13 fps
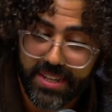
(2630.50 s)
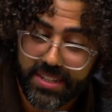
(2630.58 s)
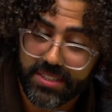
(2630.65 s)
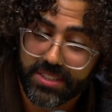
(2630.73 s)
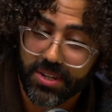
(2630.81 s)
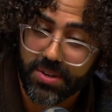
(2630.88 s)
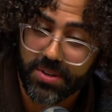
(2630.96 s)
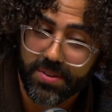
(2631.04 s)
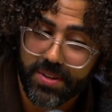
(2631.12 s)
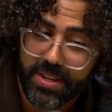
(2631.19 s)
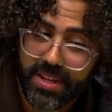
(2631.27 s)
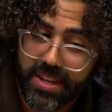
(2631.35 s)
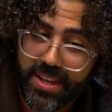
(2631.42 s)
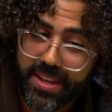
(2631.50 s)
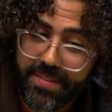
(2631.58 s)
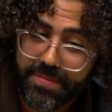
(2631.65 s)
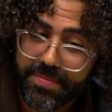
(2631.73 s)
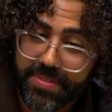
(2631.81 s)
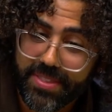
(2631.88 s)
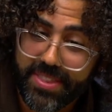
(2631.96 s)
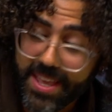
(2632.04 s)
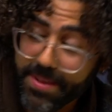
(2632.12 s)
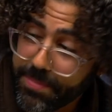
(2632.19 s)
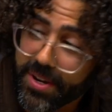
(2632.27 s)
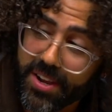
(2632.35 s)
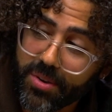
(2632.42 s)
So they
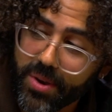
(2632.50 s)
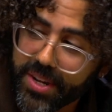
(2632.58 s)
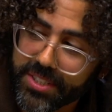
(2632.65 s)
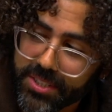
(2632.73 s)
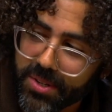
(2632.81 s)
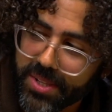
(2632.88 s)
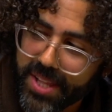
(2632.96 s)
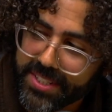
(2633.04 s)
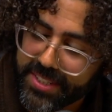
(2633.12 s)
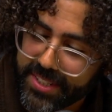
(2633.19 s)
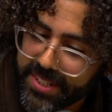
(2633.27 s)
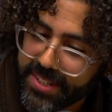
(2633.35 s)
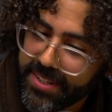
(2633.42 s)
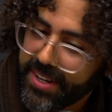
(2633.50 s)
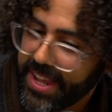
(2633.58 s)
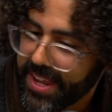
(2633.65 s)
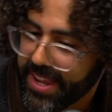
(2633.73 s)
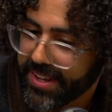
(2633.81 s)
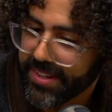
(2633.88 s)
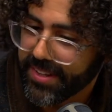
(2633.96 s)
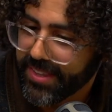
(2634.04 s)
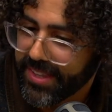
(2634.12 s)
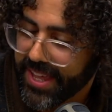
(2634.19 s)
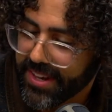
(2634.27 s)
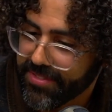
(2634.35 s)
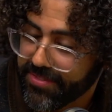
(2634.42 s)
put on quite a show last year, and they
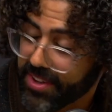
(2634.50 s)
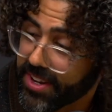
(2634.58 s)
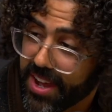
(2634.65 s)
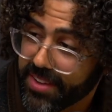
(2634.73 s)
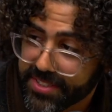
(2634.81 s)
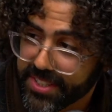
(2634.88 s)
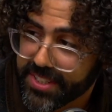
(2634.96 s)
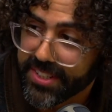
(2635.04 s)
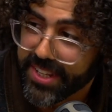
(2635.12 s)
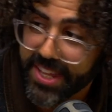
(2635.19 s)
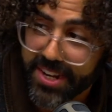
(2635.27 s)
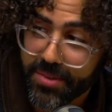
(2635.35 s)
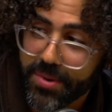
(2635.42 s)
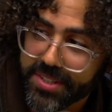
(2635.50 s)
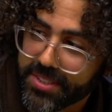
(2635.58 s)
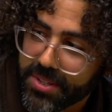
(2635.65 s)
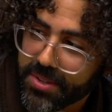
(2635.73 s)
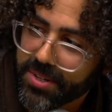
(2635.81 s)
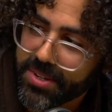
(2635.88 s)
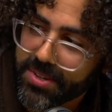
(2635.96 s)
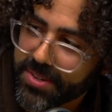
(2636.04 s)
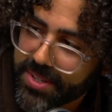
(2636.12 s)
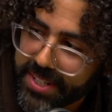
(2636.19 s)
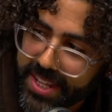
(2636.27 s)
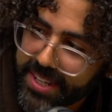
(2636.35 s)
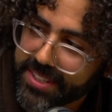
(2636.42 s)
had a fun offseason getting Juan Soto
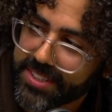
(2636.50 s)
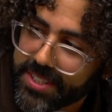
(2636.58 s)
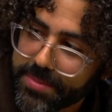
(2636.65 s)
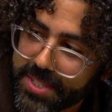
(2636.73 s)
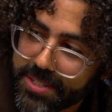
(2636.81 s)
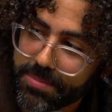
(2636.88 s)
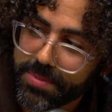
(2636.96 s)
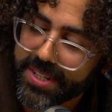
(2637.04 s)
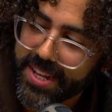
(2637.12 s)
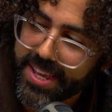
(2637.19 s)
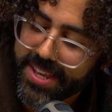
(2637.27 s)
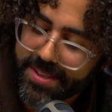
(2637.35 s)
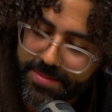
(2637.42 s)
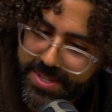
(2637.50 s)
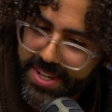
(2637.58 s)
and like some of these big names.